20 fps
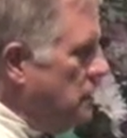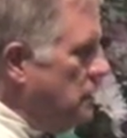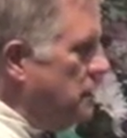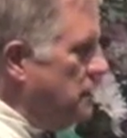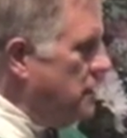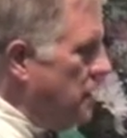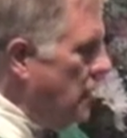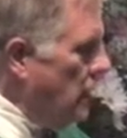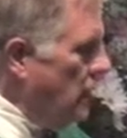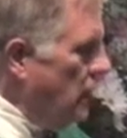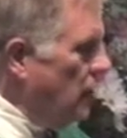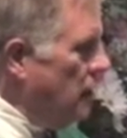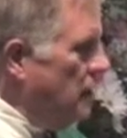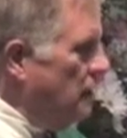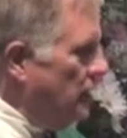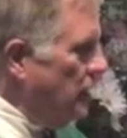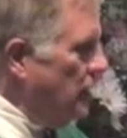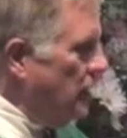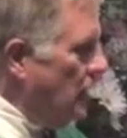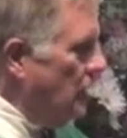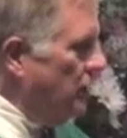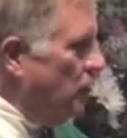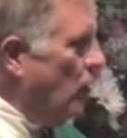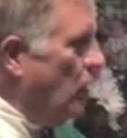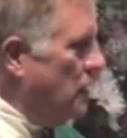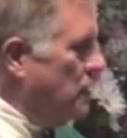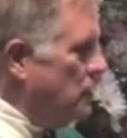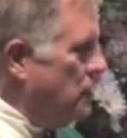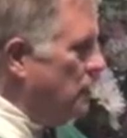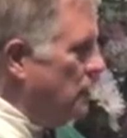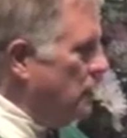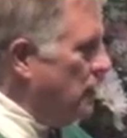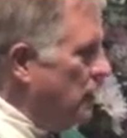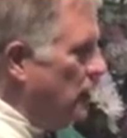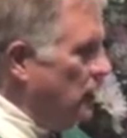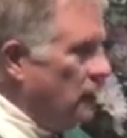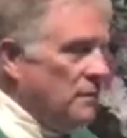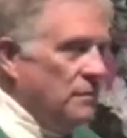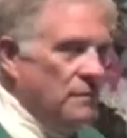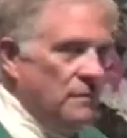to tell the loved ones that
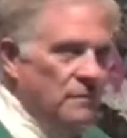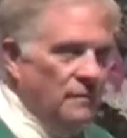their